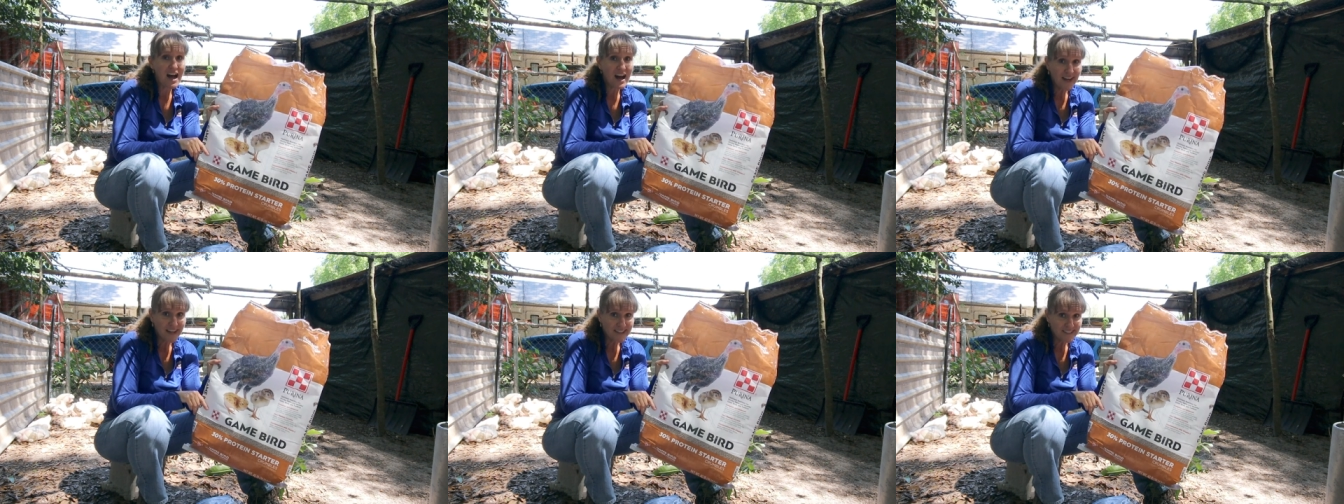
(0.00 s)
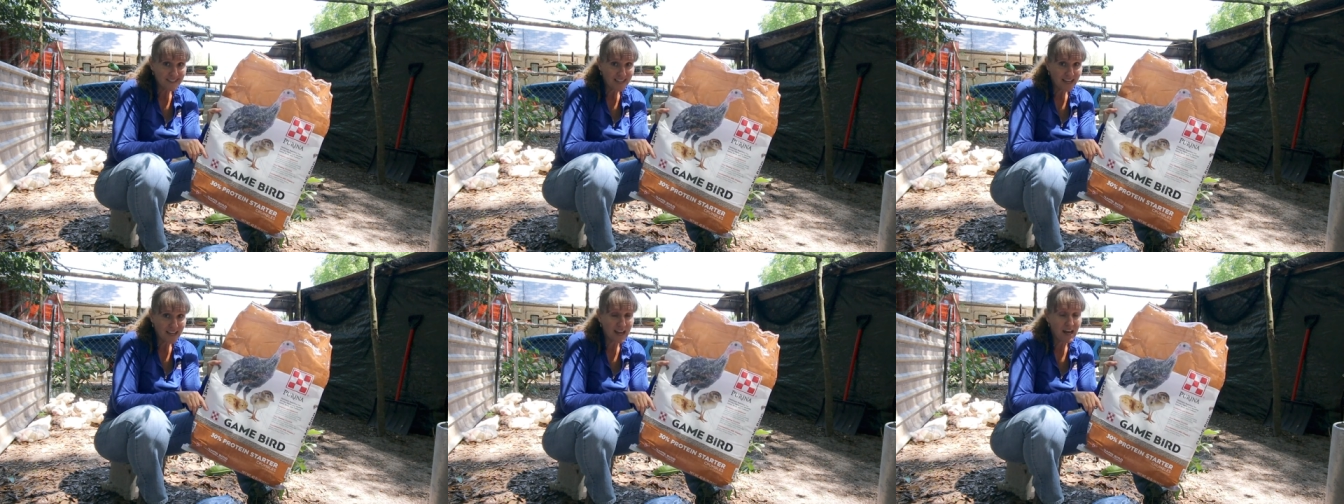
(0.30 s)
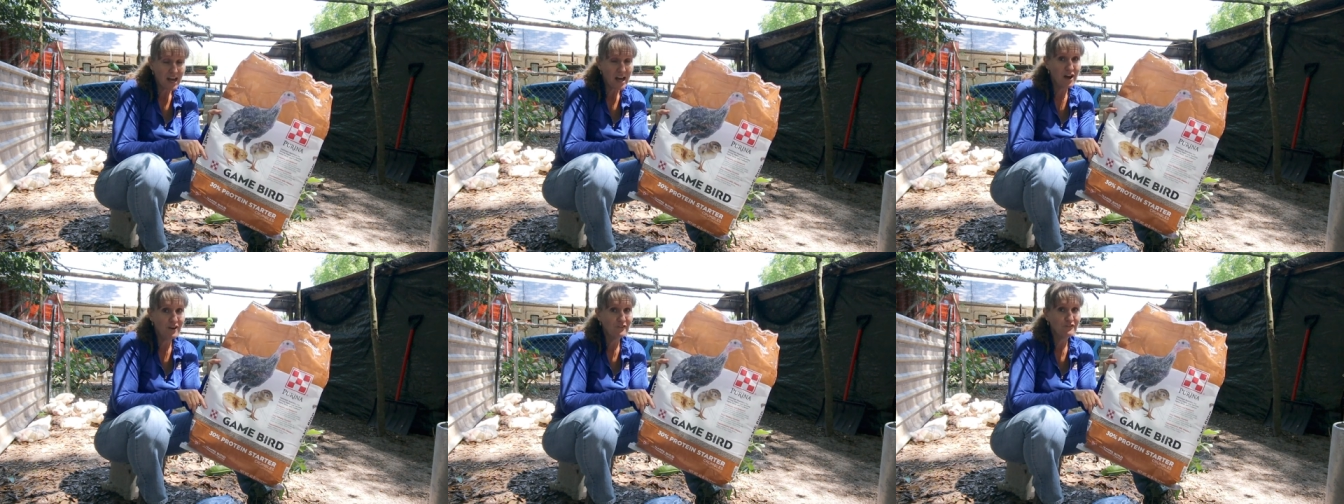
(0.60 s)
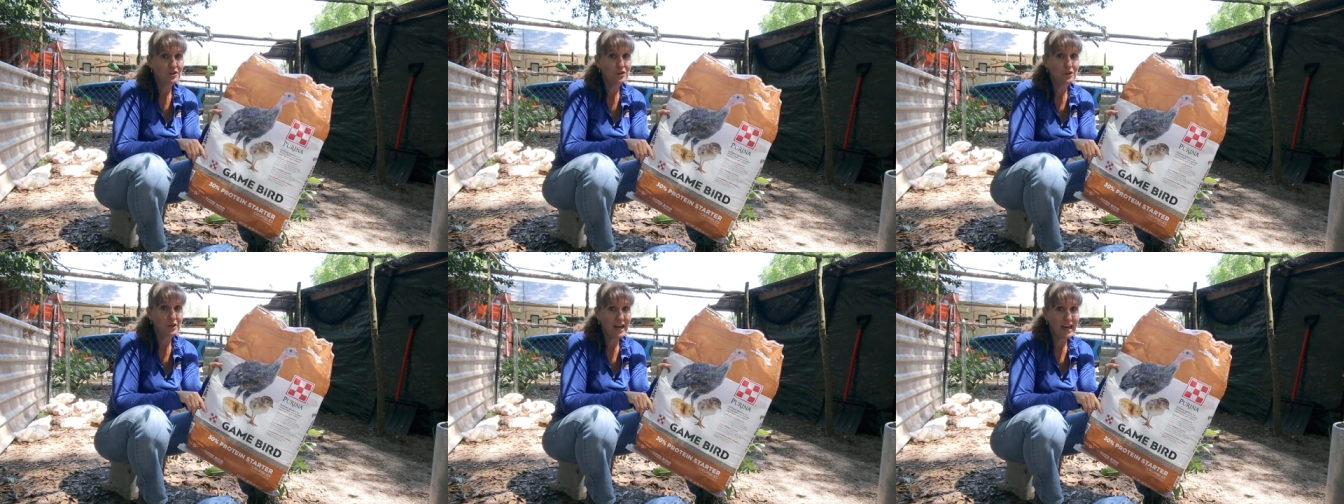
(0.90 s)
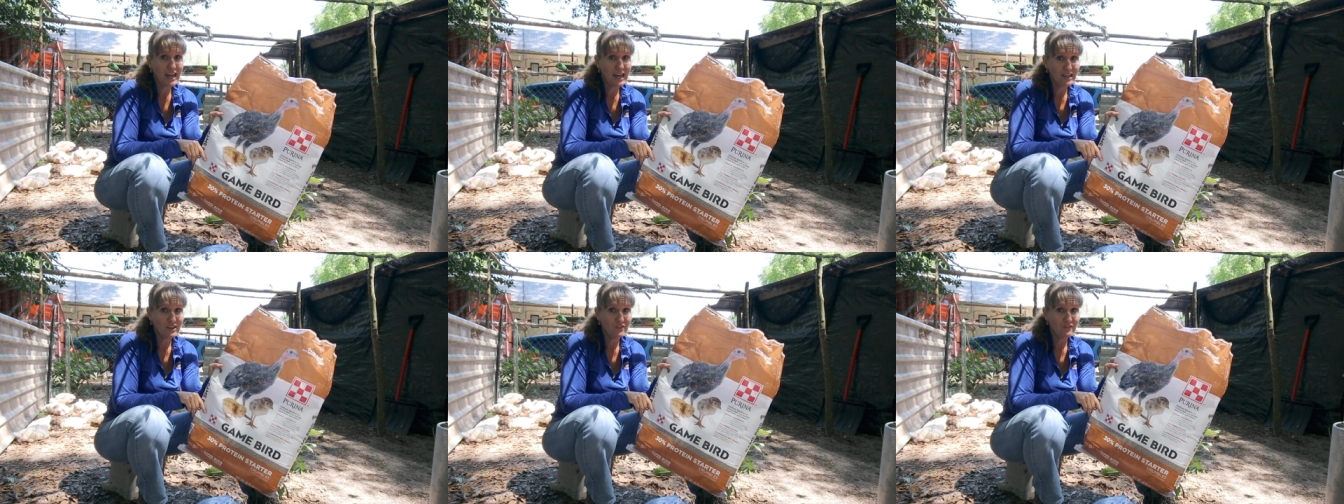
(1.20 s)
lot of
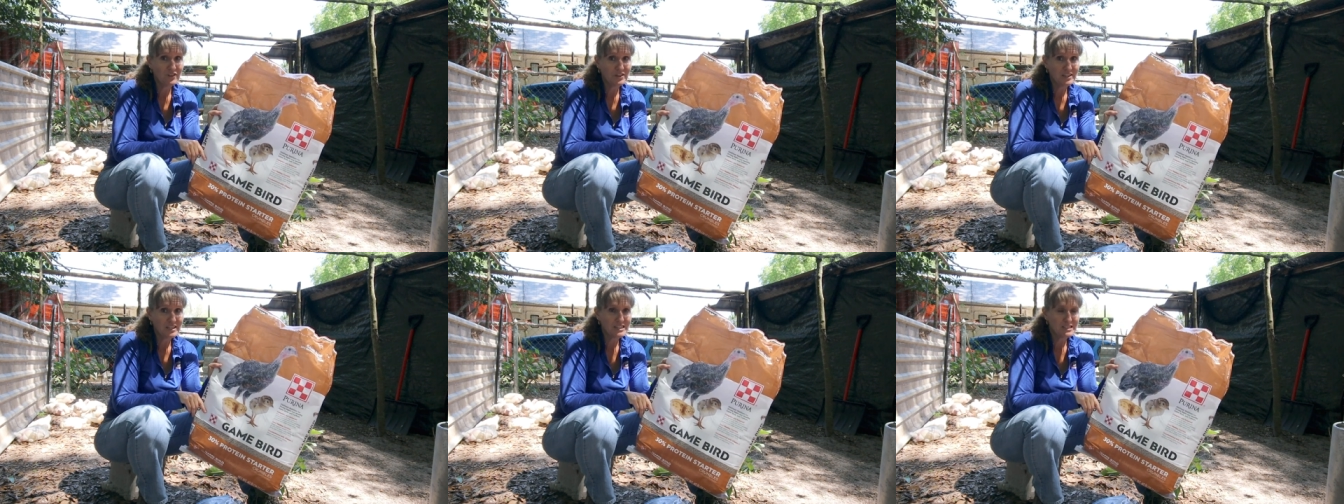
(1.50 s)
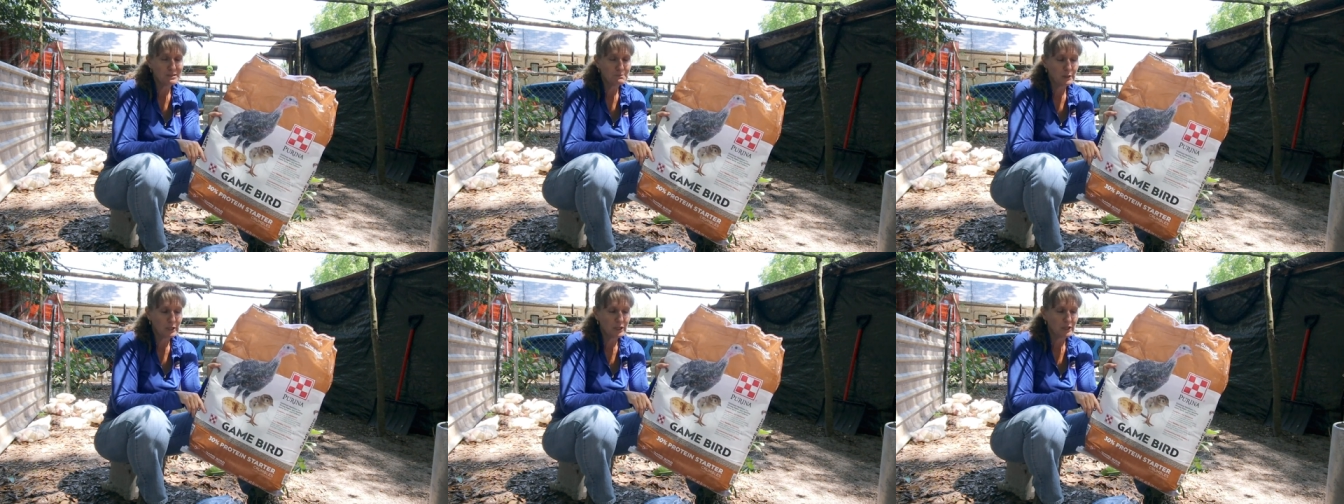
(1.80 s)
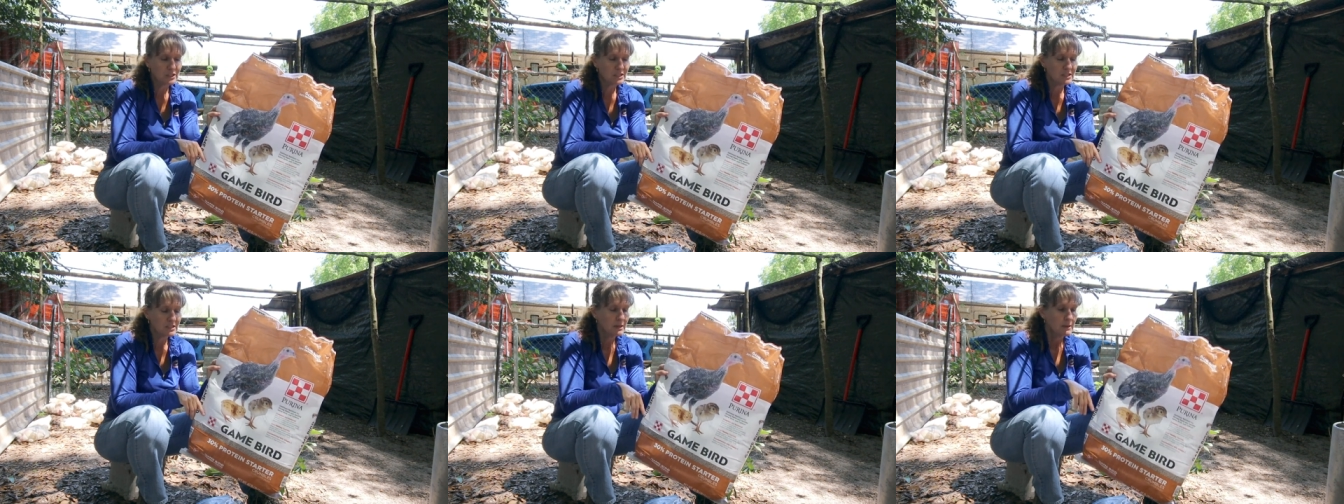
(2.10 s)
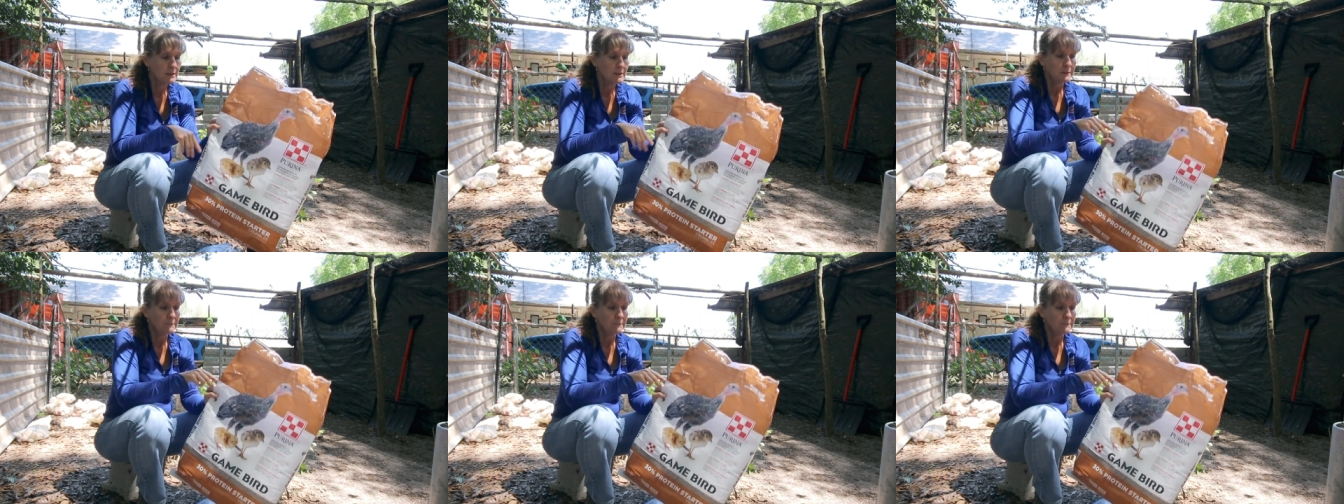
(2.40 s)
grain for these birds.